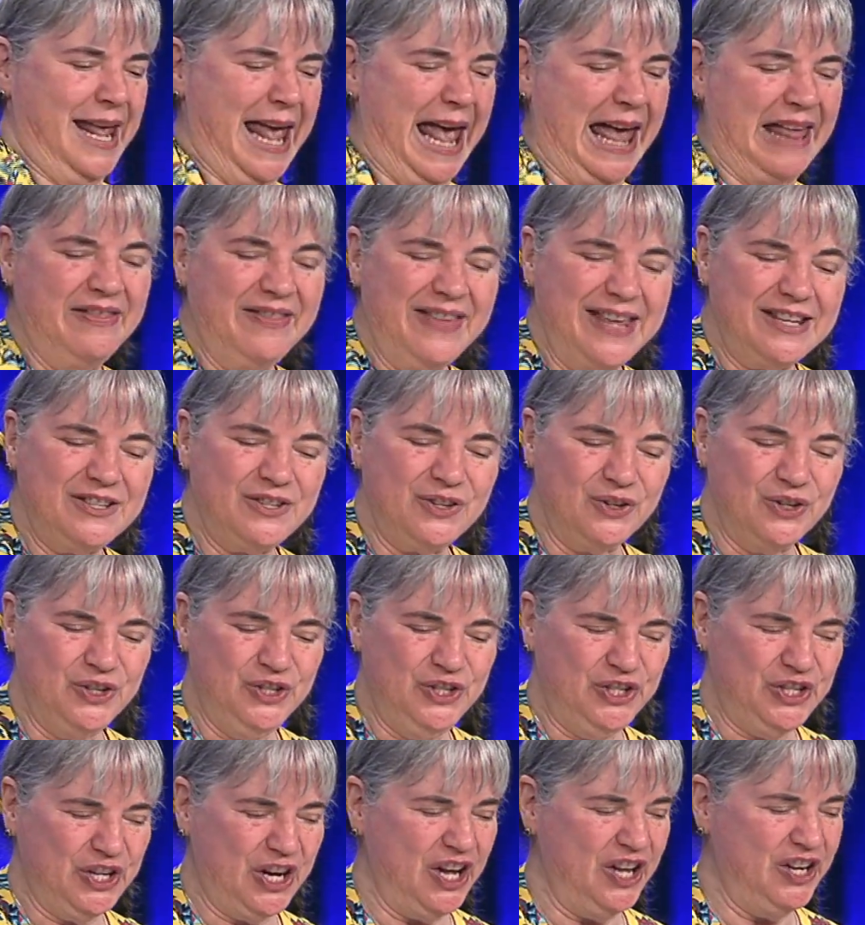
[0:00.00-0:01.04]
And these are
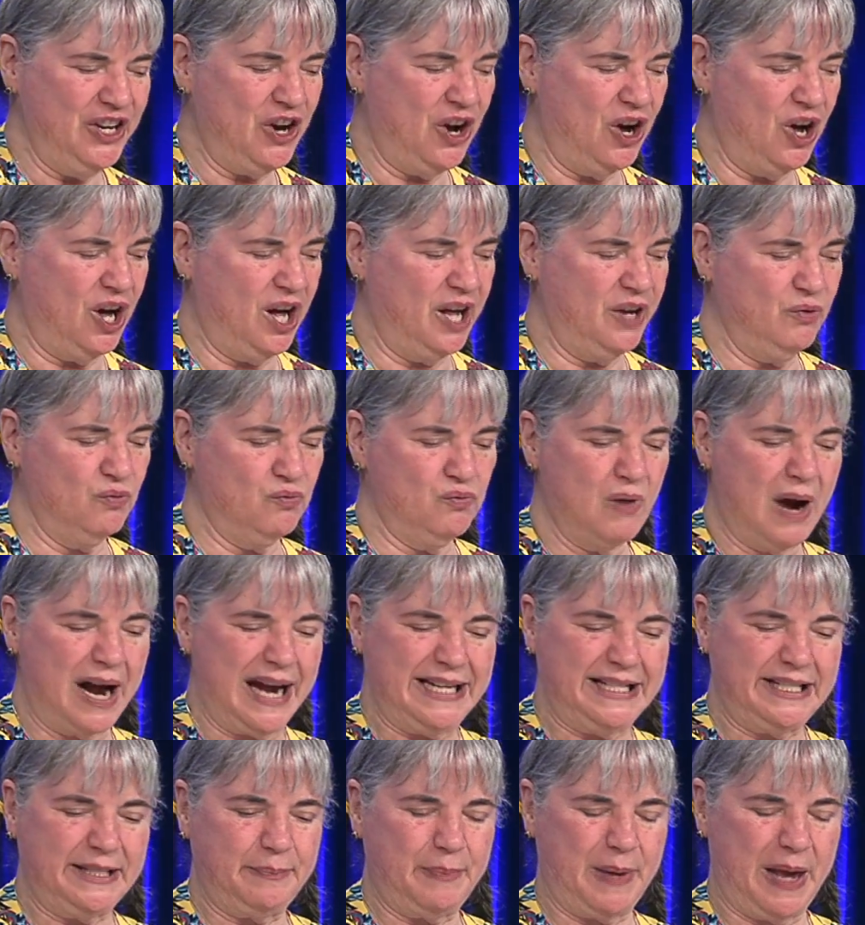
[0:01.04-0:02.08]
done on
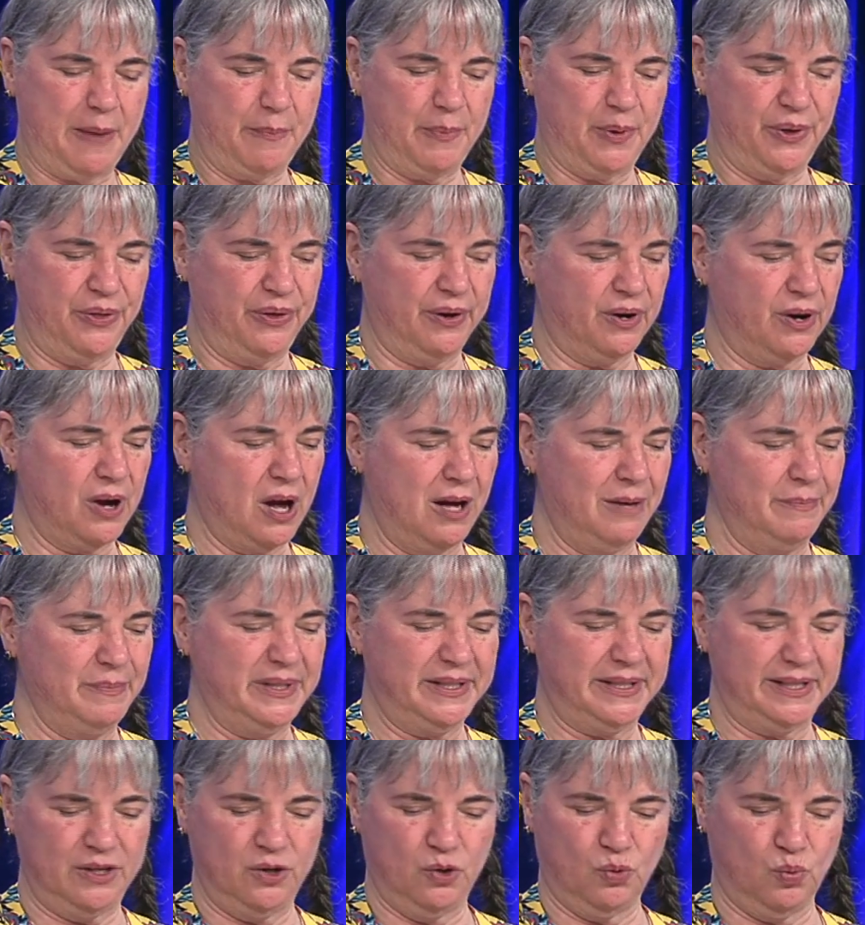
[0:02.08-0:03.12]
rice paper that
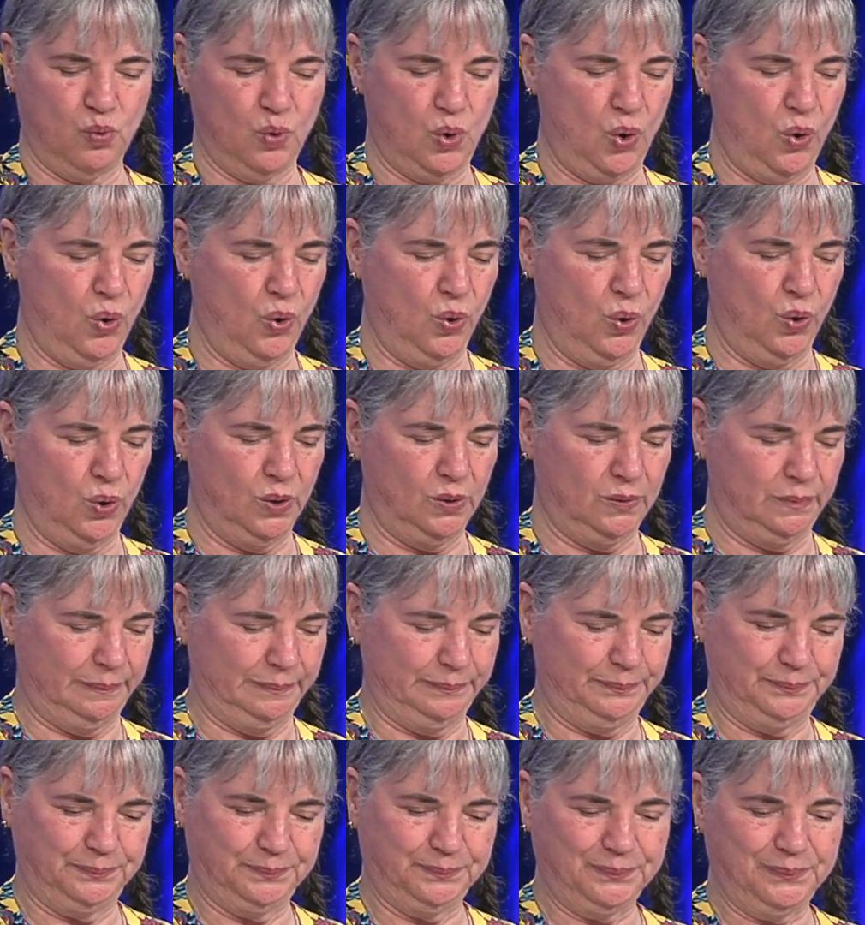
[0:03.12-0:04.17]
comes in a roll.
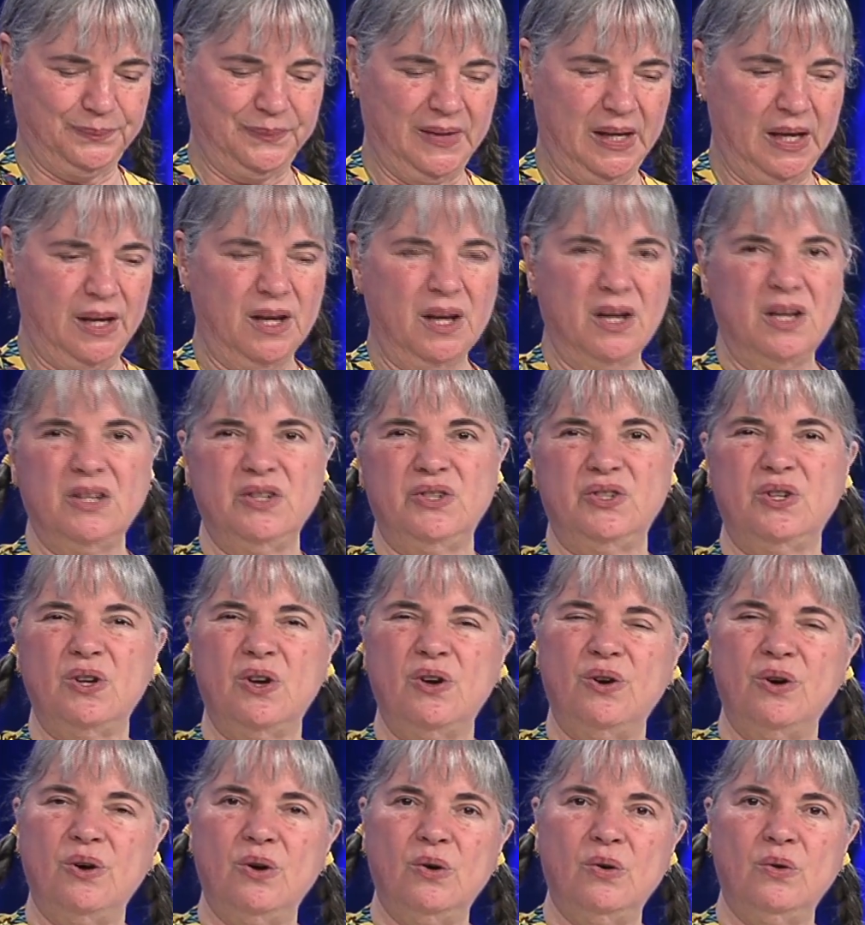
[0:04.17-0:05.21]

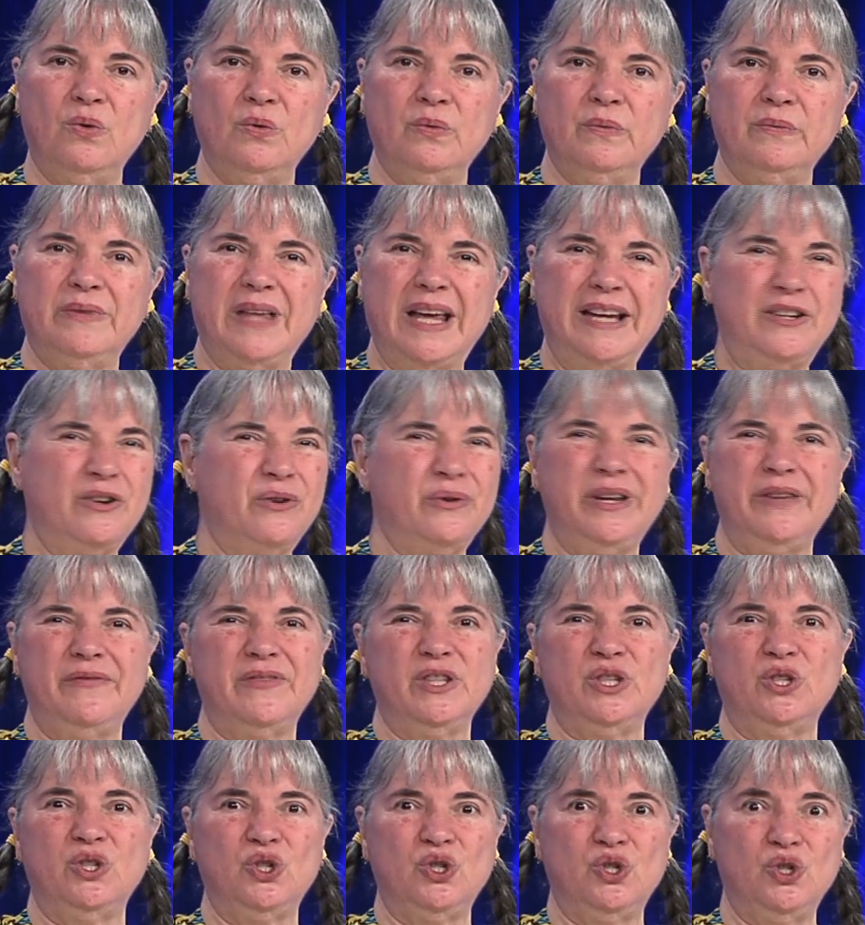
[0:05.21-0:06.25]
So they don't
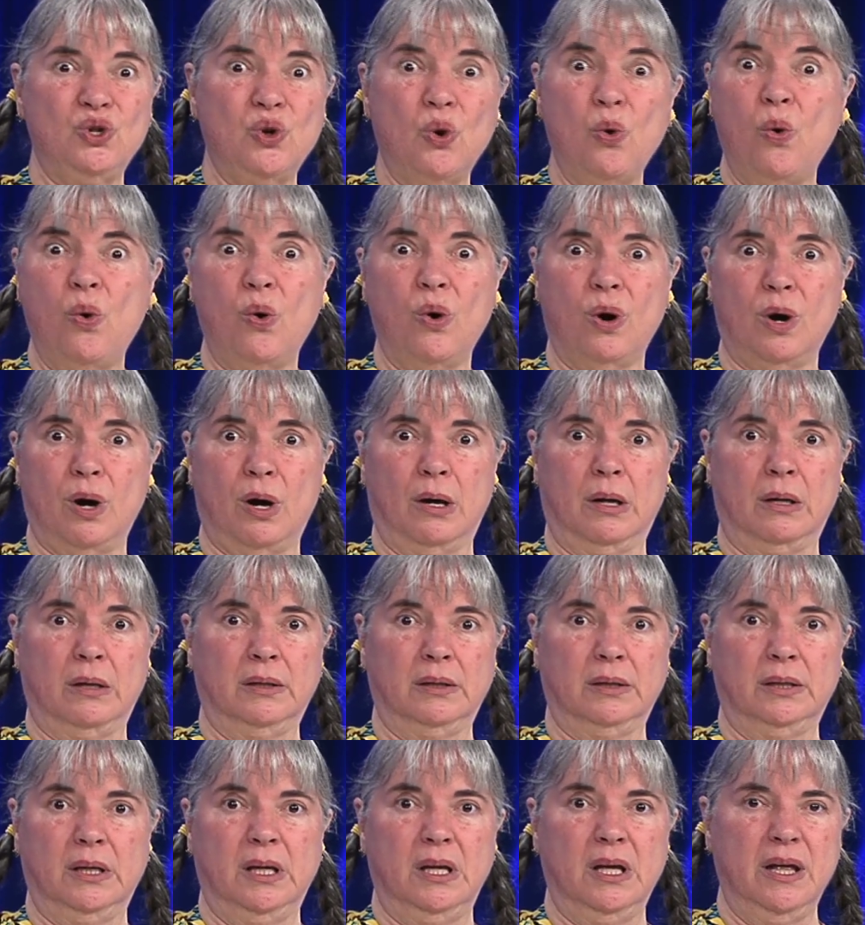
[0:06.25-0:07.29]
even store
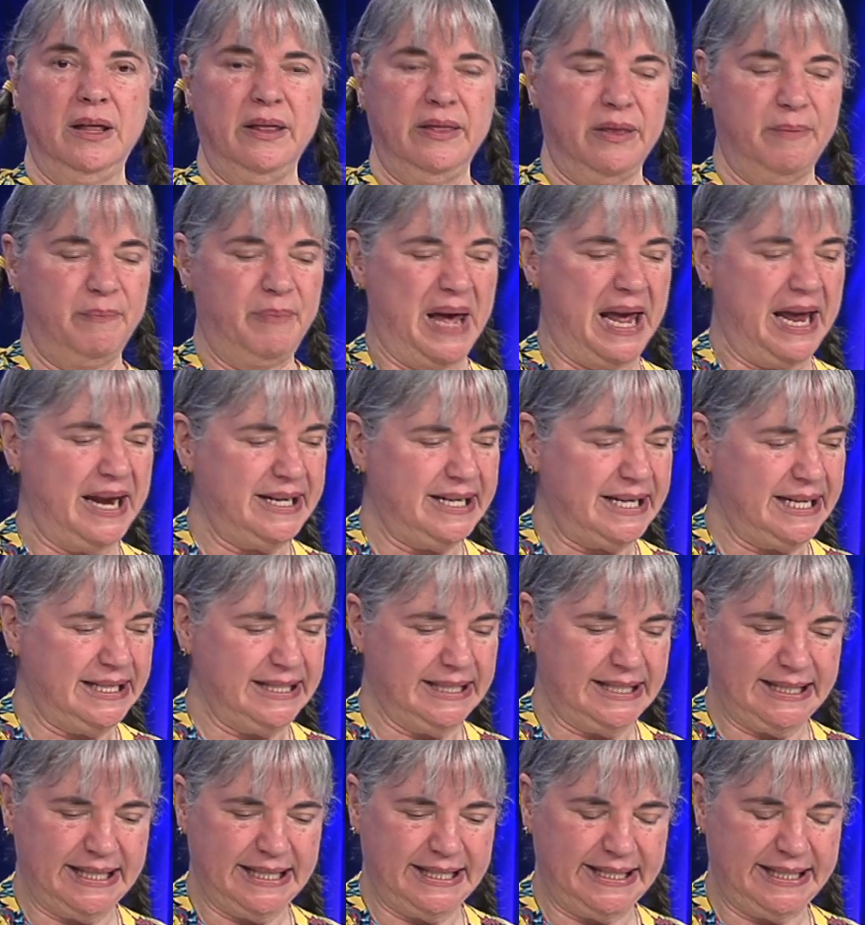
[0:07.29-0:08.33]
the
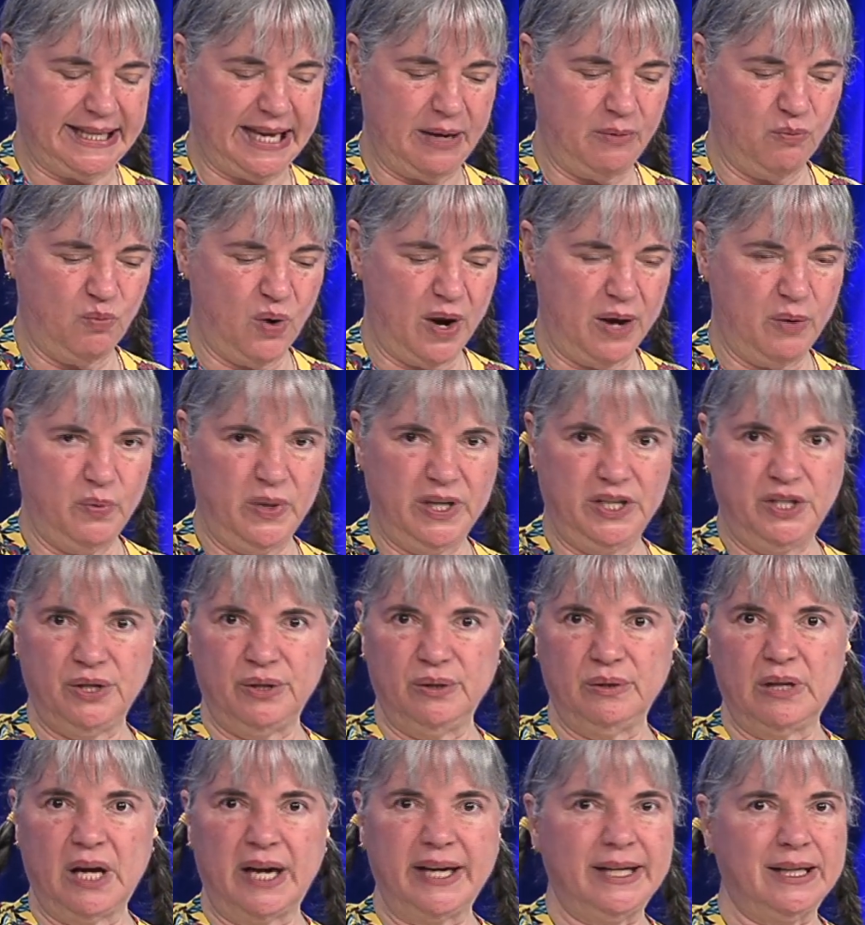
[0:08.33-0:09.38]
paintings the same way we do,
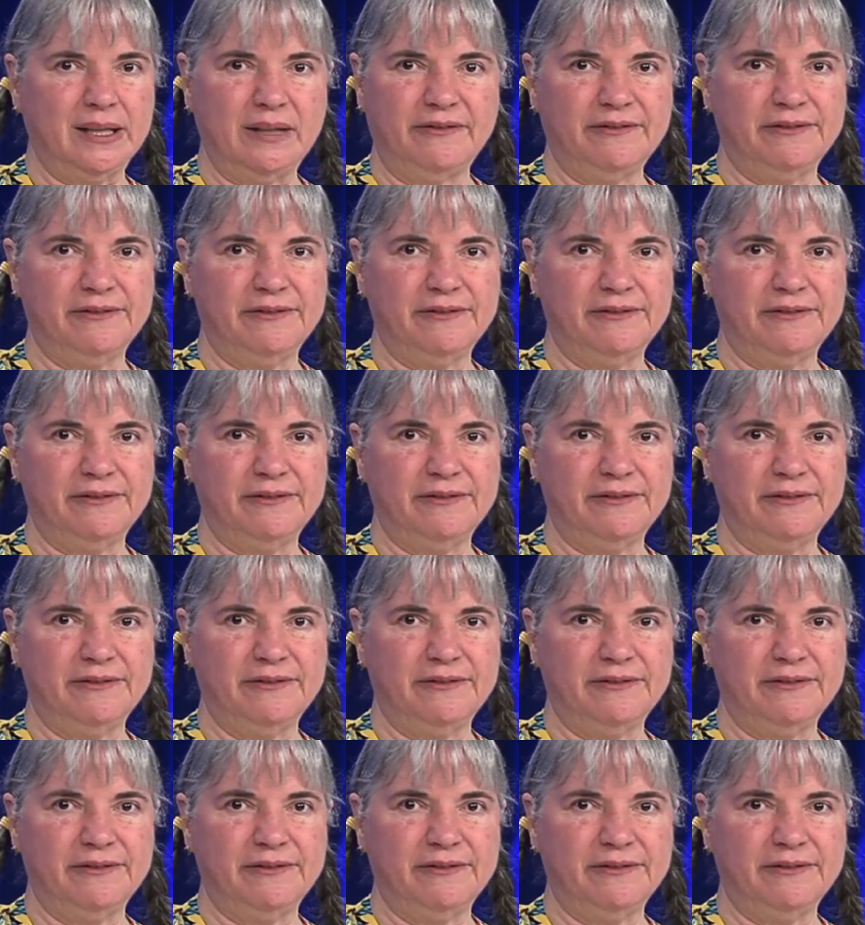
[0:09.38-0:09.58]
like in a